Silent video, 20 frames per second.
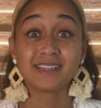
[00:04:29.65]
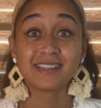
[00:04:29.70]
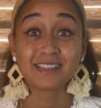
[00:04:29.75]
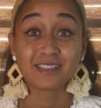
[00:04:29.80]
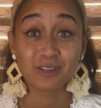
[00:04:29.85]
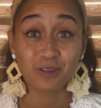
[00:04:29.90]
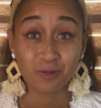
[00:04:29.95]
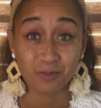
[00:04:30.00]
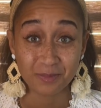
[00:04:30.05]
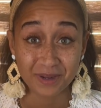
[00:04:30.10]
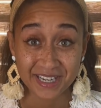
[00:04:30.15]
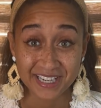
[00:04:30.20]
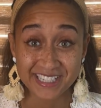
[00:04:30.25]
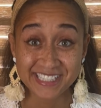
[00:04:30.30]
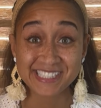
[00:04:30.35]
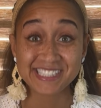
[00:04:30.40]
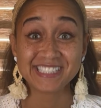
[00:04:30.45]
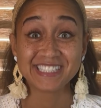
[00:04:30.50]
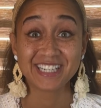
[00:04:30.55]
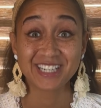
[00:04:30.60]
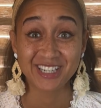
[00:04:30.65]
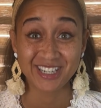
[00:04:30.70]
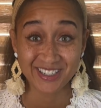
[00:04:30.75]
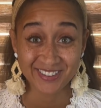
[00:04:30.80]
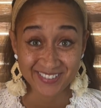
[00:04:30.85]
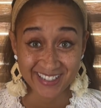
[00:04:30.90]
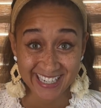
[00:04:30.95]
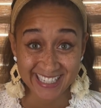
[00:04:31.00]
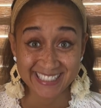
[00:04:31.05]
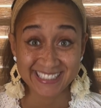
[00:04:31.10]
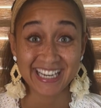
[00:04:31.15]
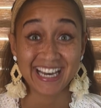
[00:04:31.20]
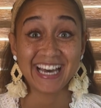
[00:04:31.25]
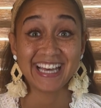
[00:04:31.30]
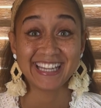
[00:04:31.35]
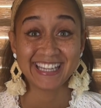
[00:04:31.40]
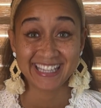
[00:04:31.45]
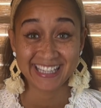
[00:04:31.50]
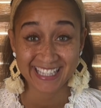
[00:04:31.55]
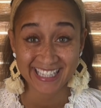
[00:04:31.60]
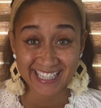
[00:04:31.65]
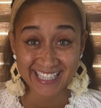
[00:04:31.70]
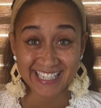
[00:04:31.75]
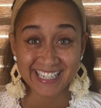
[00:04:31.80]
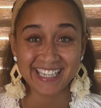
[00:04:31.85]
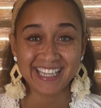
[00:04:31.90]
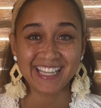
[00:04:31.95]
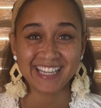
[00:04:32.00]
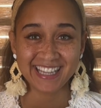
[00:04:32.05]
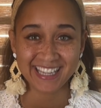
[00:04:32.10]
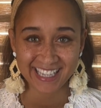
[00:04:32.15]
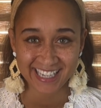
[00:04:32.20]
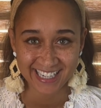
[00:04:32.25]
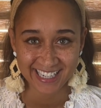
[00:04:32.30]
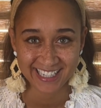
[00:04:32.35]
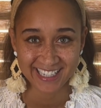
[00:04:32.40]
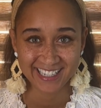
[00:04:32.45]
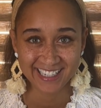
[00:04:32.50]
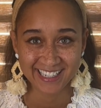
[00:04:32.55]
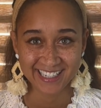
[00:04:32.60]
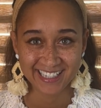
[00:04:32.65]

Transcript: you must correct that then and there.